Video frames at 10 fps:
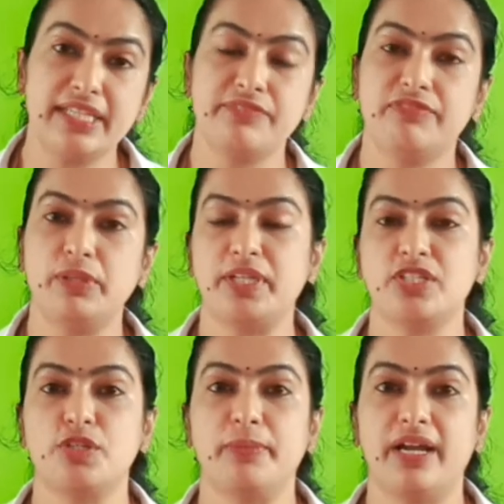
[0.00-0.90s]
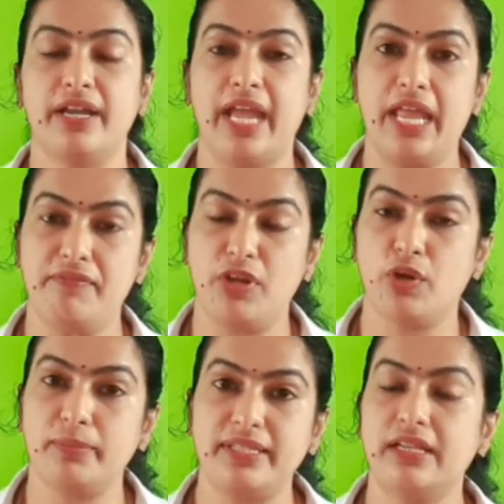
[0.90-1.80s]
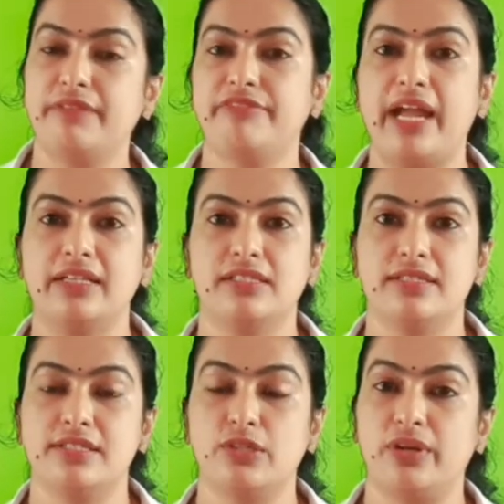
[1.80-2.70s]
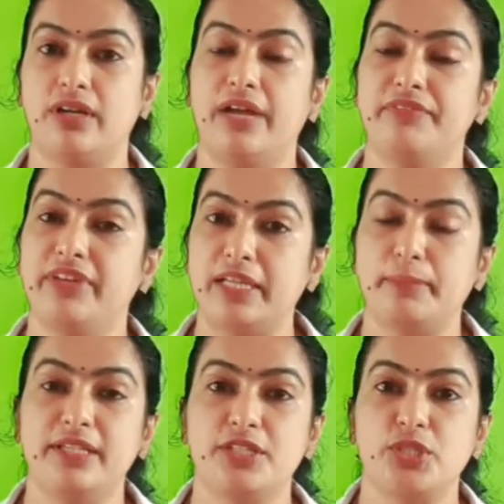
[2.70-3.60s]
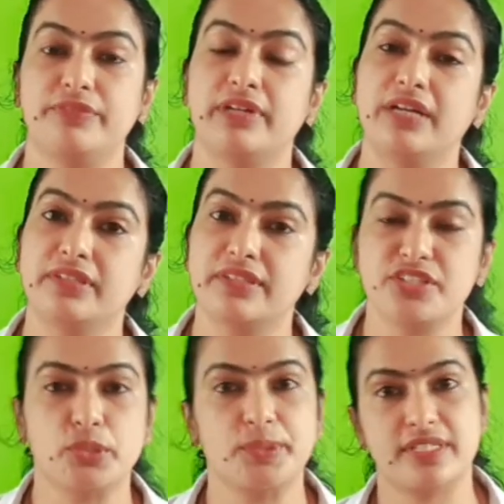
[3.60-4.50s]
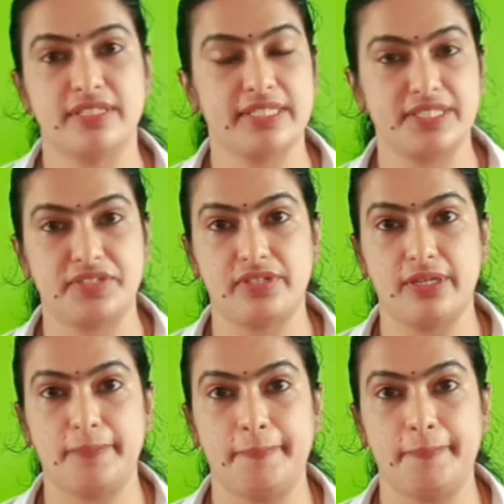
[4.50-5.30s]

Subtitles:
influenced by environmental factors or availability of other resources, etc.